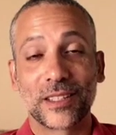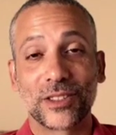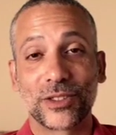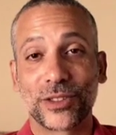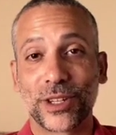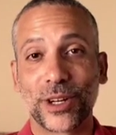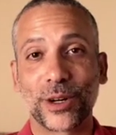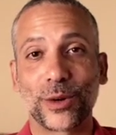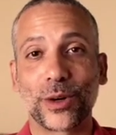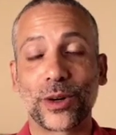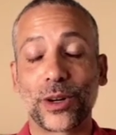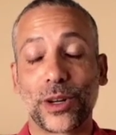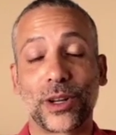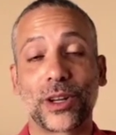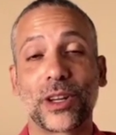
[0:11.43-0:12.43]
Share
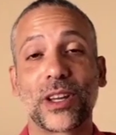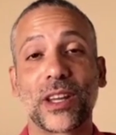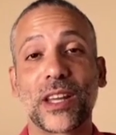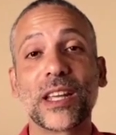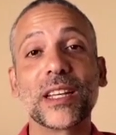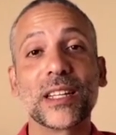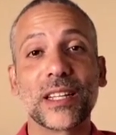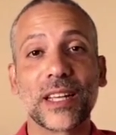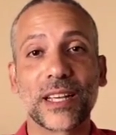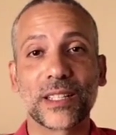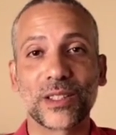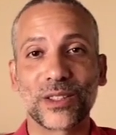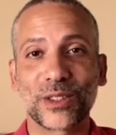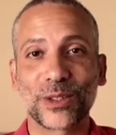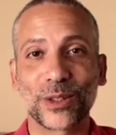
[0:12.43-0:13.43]
in an
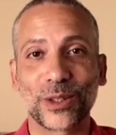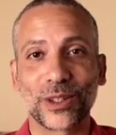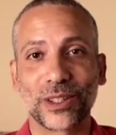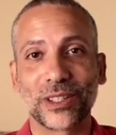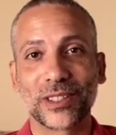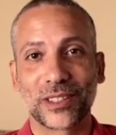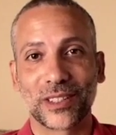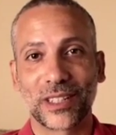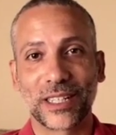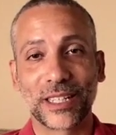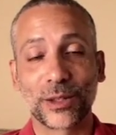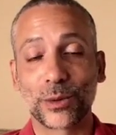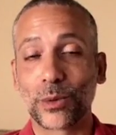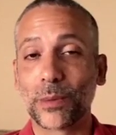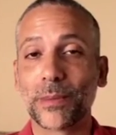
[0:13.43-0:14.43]
answer, in
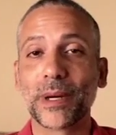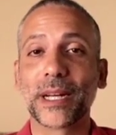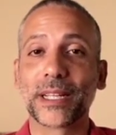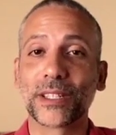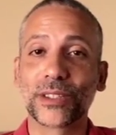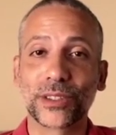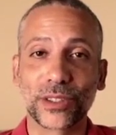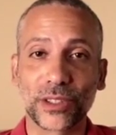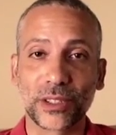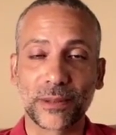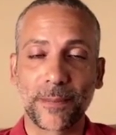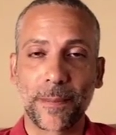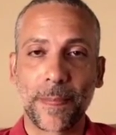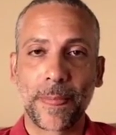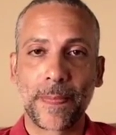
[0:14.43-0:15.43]
a reminder
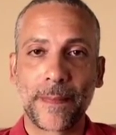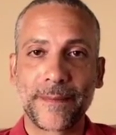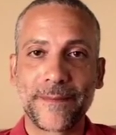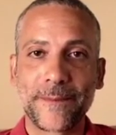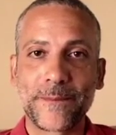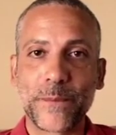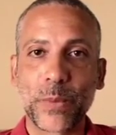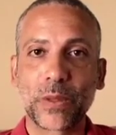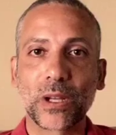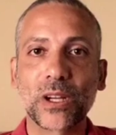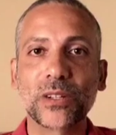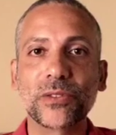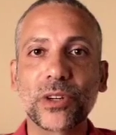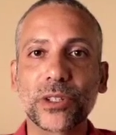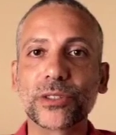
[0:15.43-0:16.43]

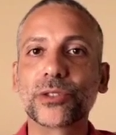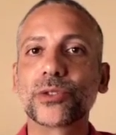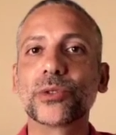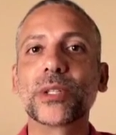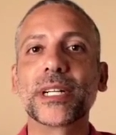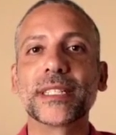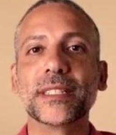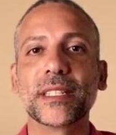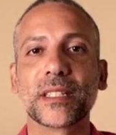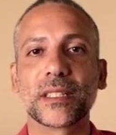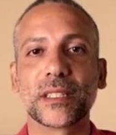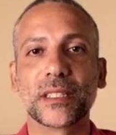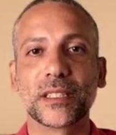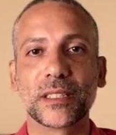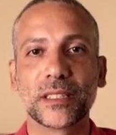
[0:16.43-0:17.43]
of our true
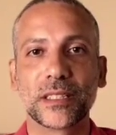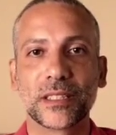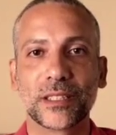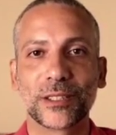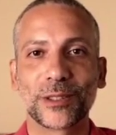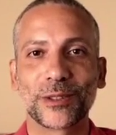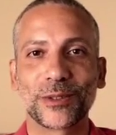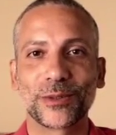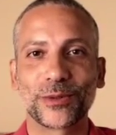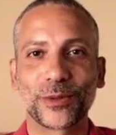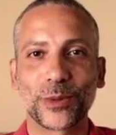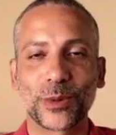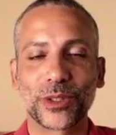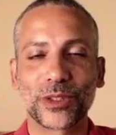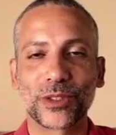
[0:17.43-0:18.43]
identity,
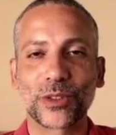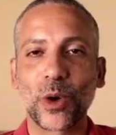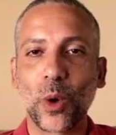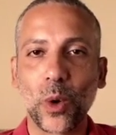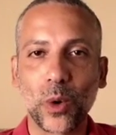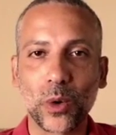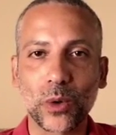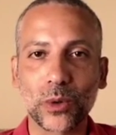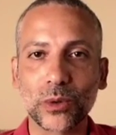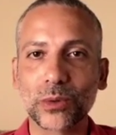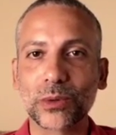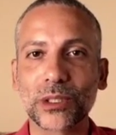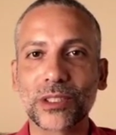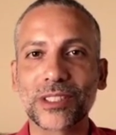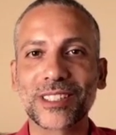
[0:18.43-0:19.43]
for which is whole,
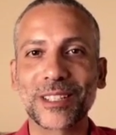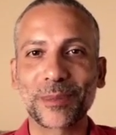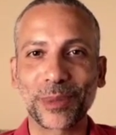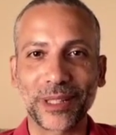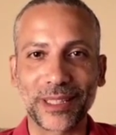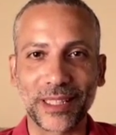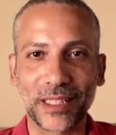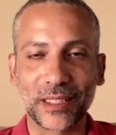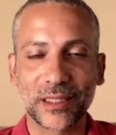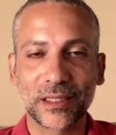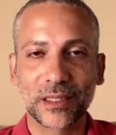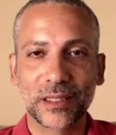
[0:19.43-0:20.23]
which is complete.